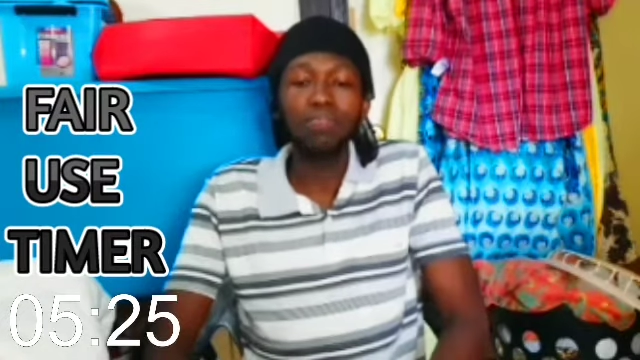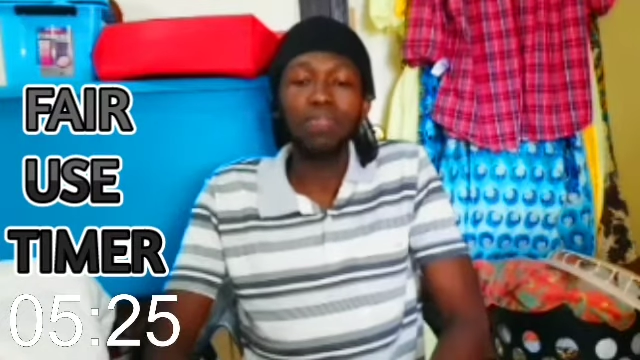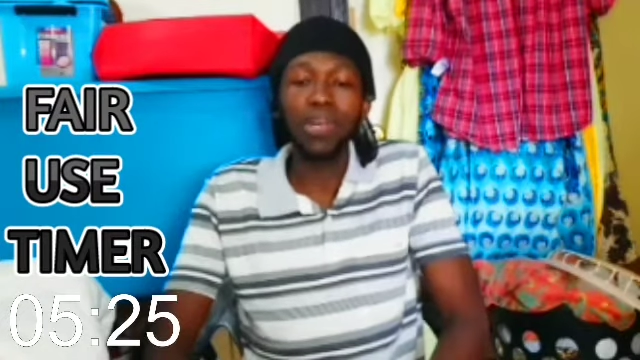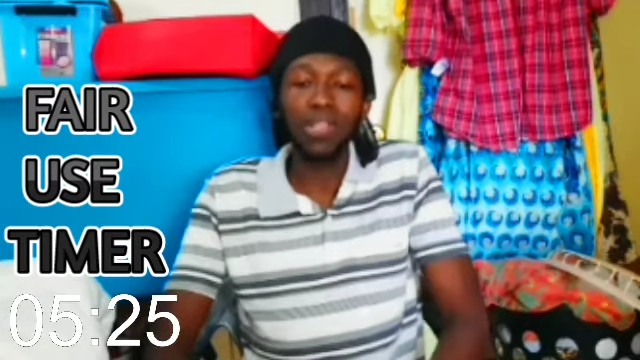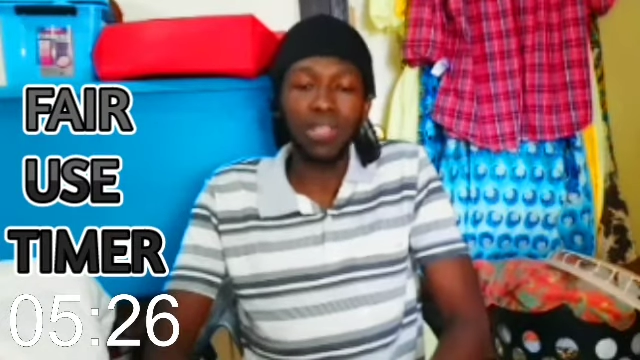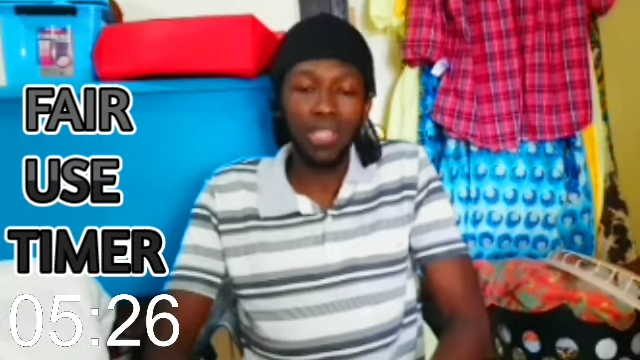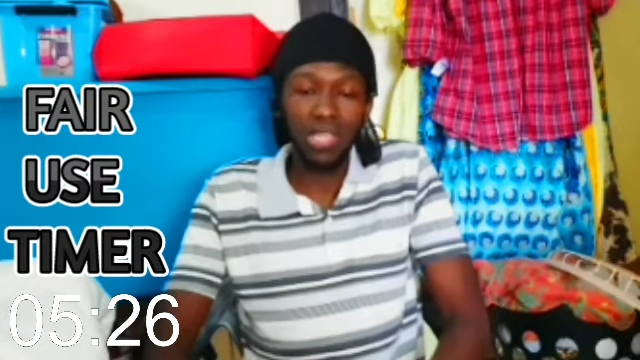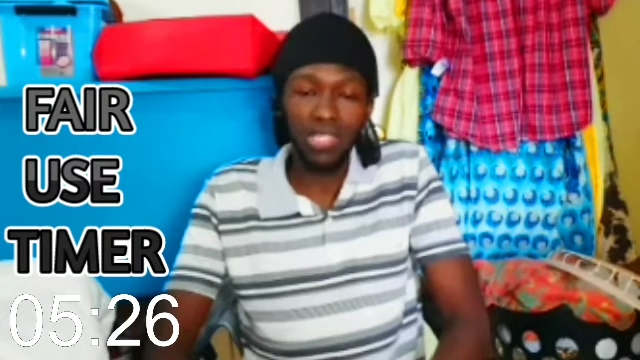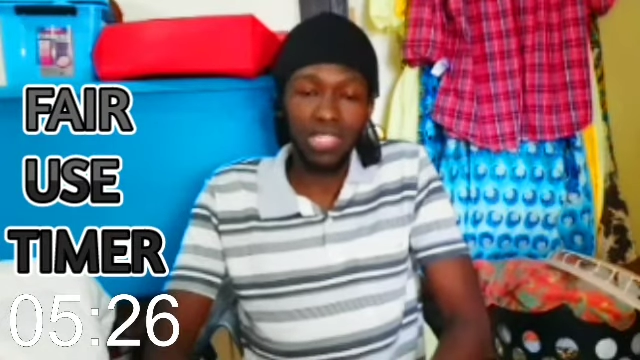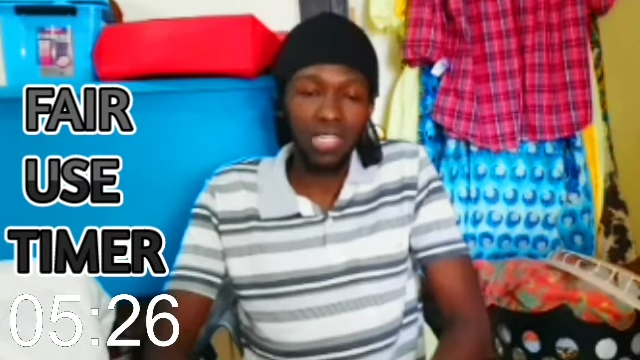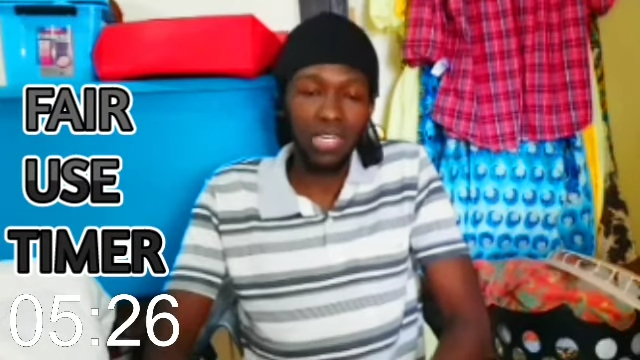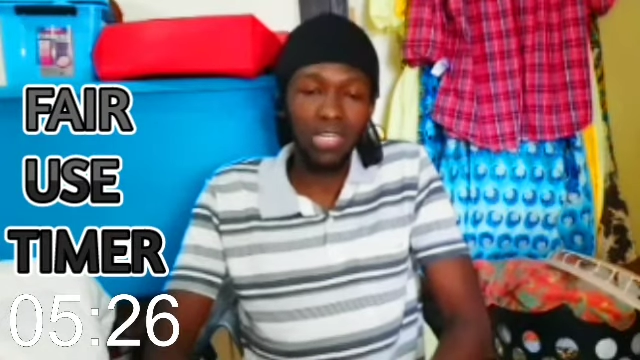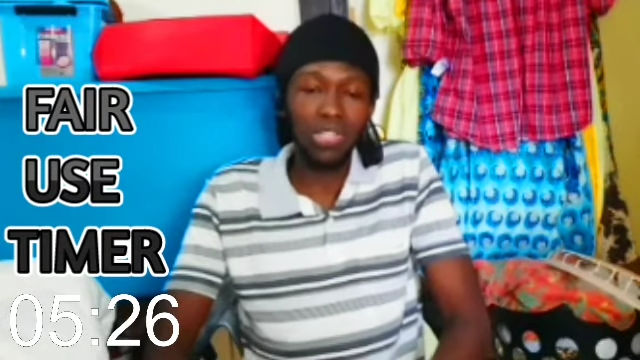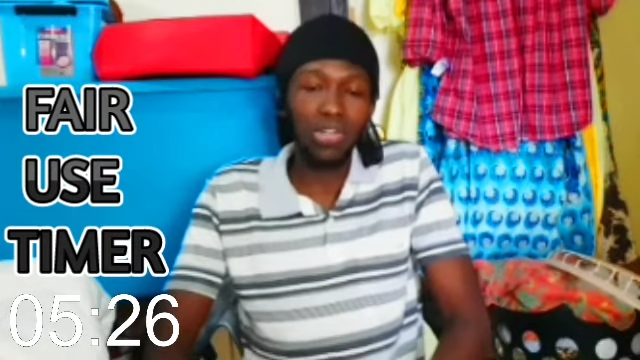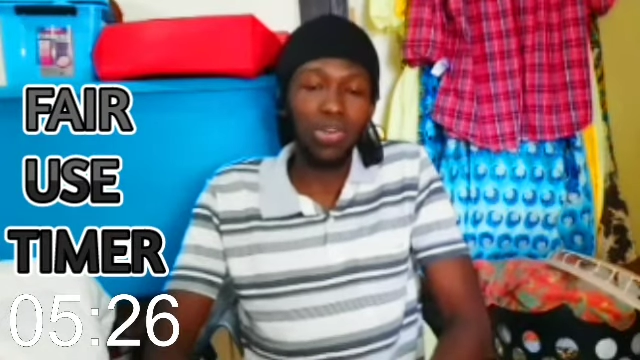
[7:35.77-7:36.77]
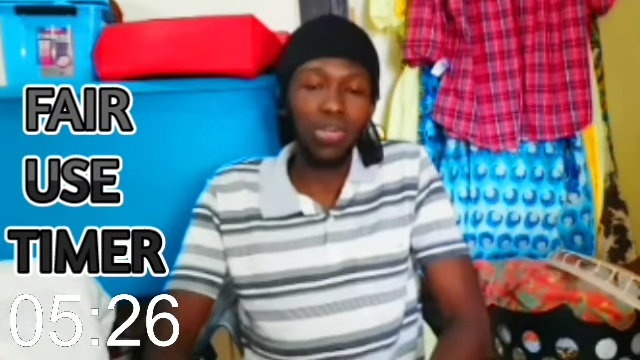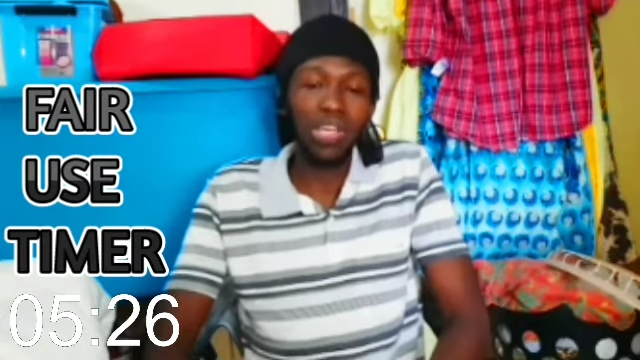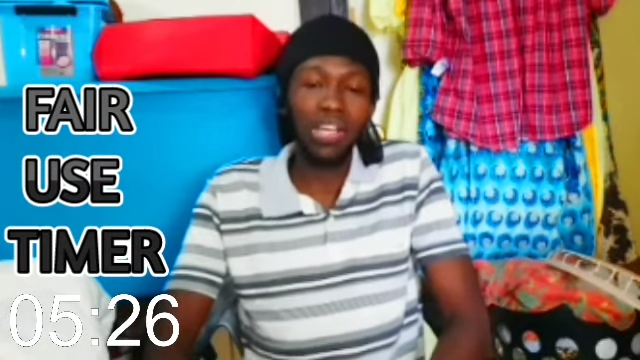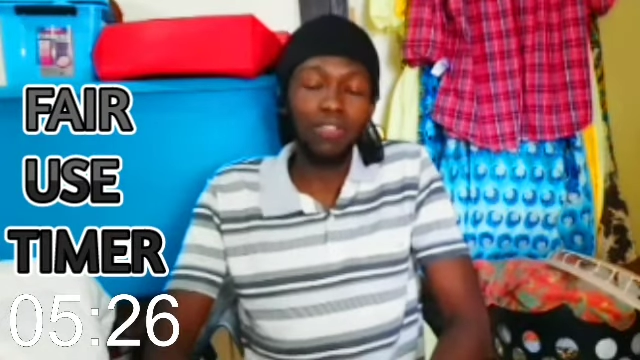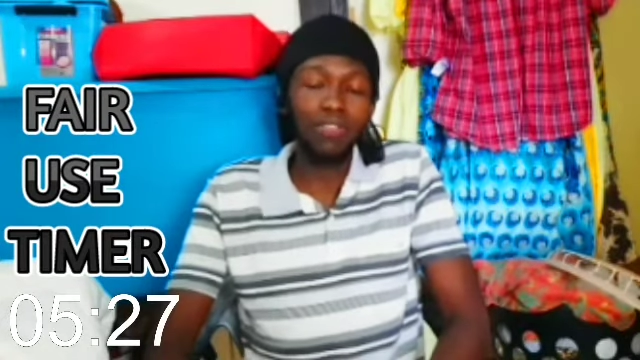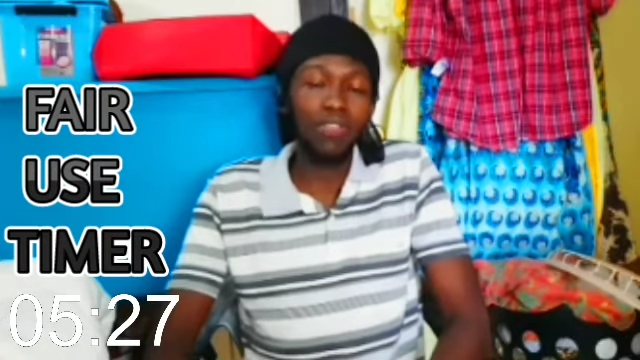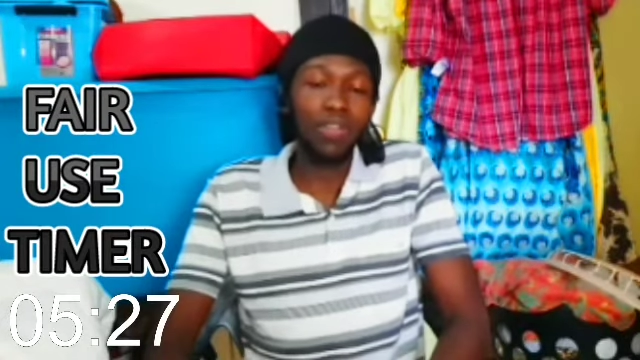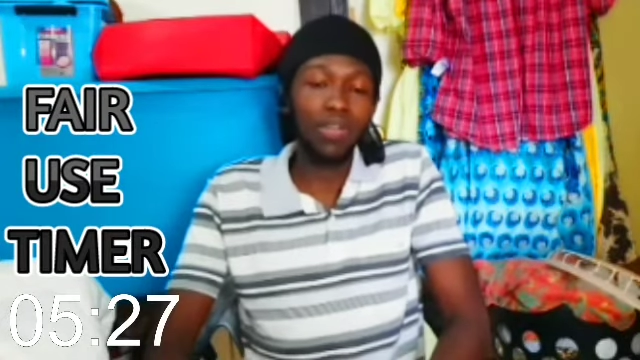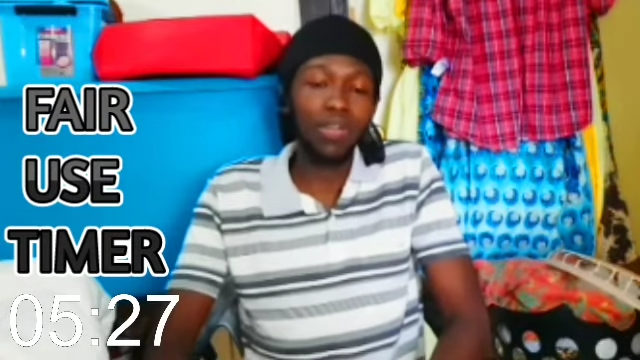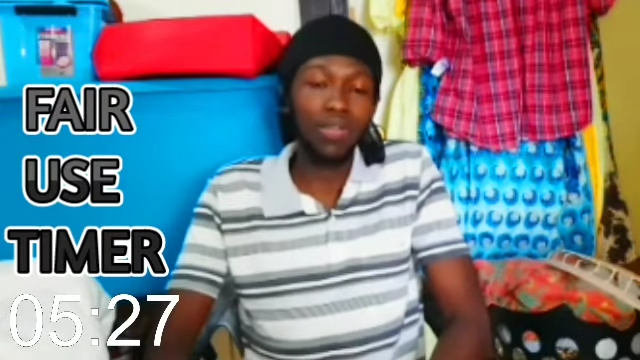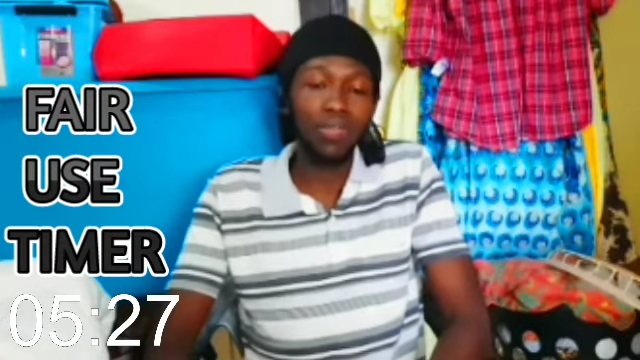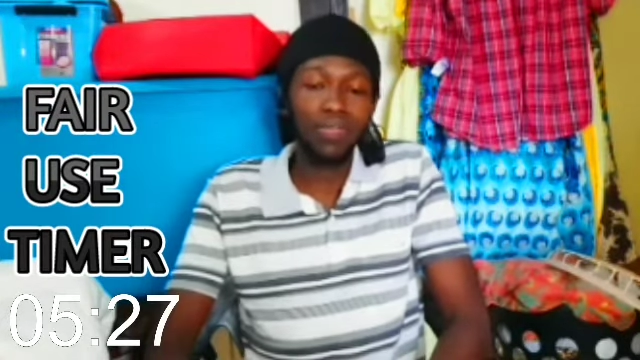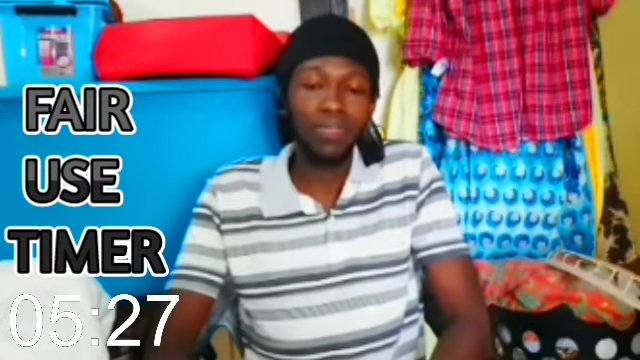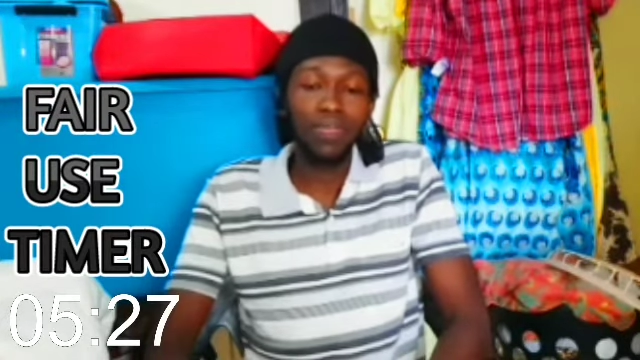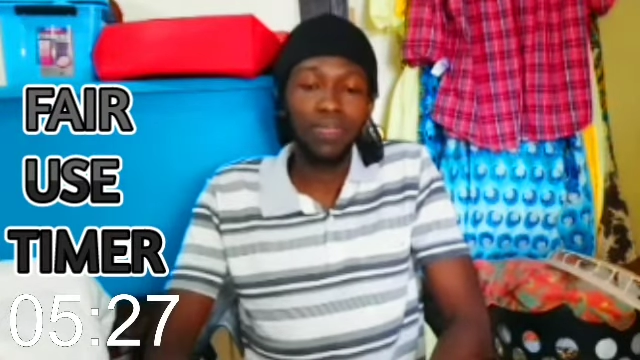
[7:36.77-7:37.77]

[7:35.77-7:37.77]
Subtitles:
But he shouldn't go that far.